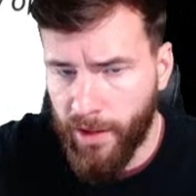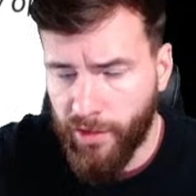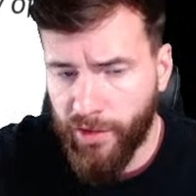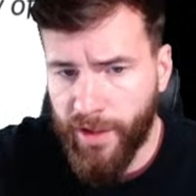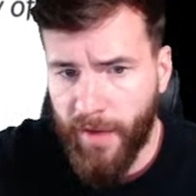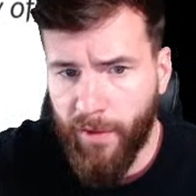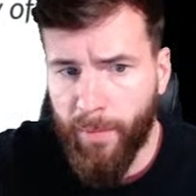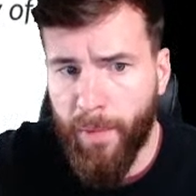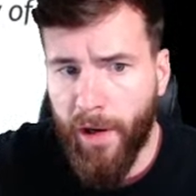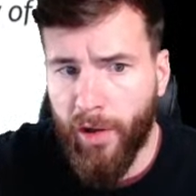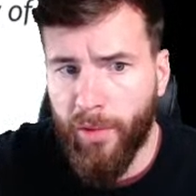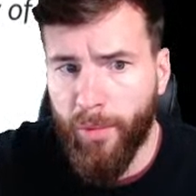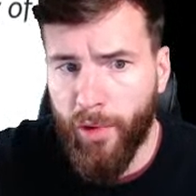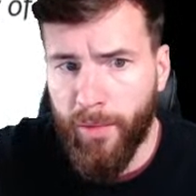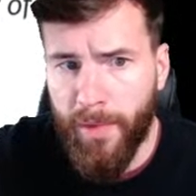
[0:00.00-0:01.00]
Because they're going to have to
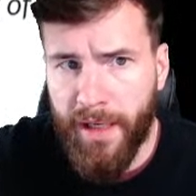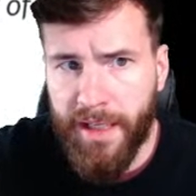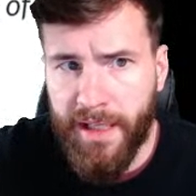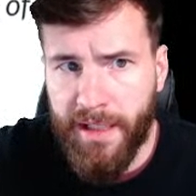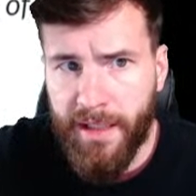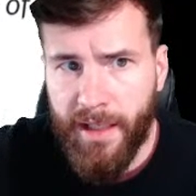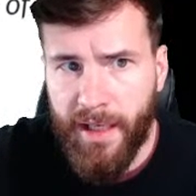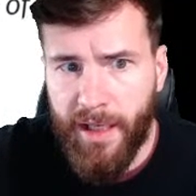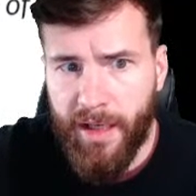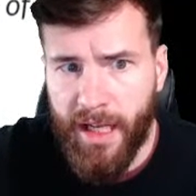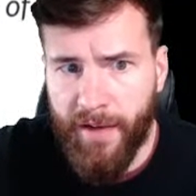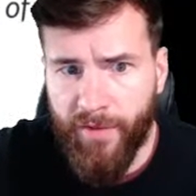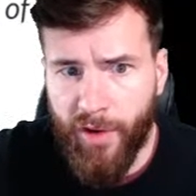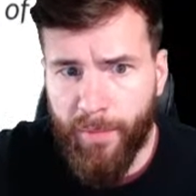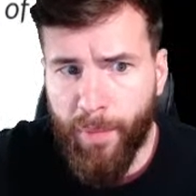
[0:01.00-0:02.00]
borrow more money,
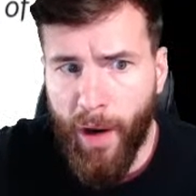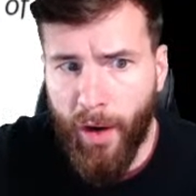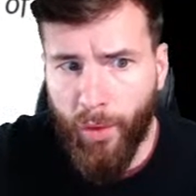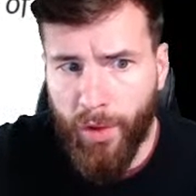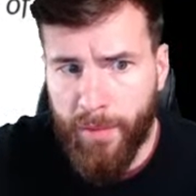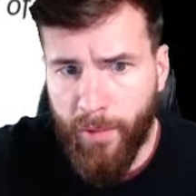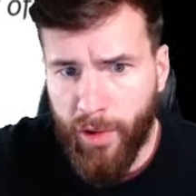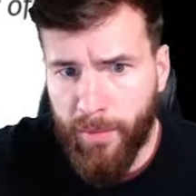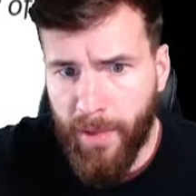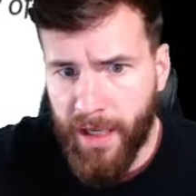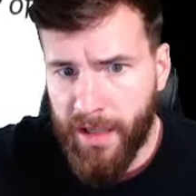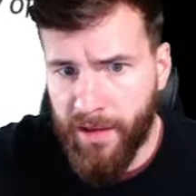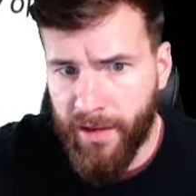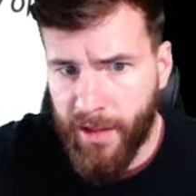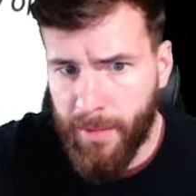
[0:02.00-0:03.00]
and if they're borrowing more
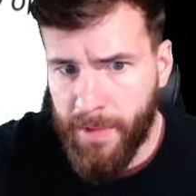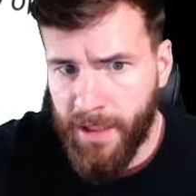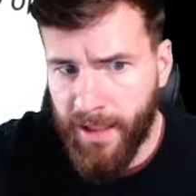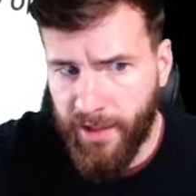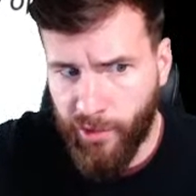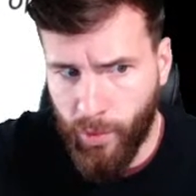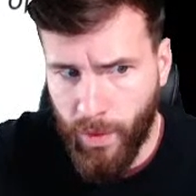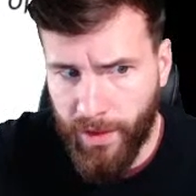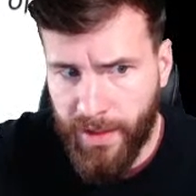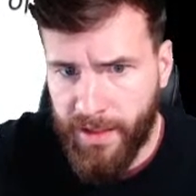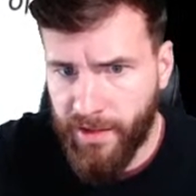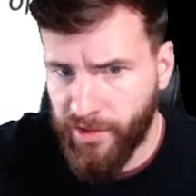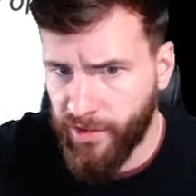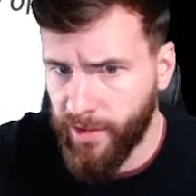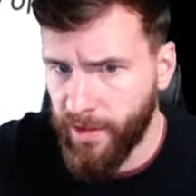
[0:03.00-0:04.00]
money, they're going to be less willing
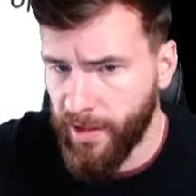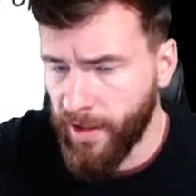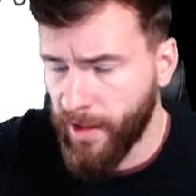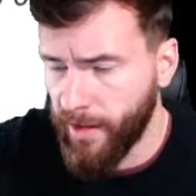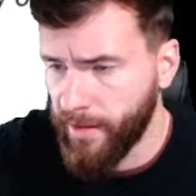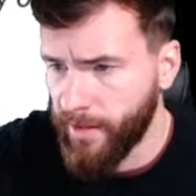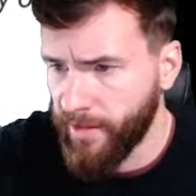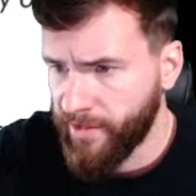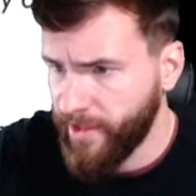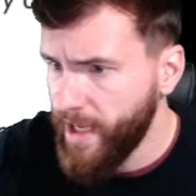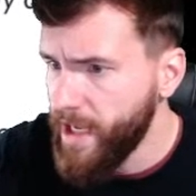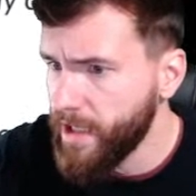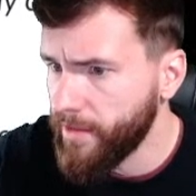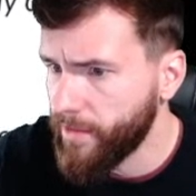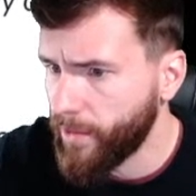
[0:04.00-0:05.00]
to
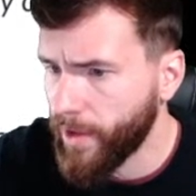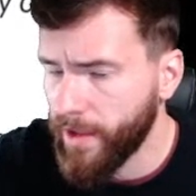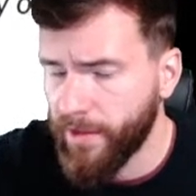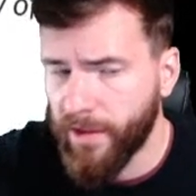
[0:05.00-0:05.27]
save, right?